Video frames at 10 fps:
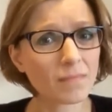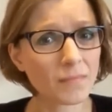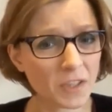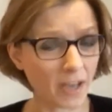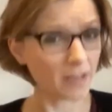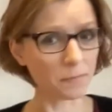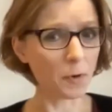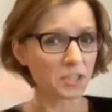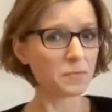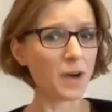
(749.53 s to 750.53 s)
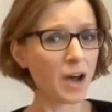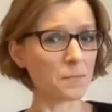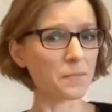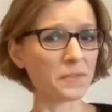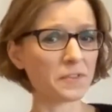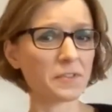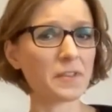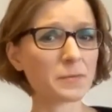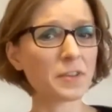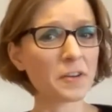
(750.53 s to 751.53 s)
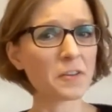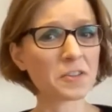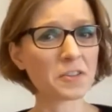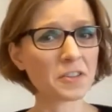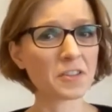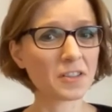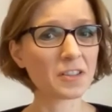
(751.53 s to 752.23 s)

So kind of bottom-up approach.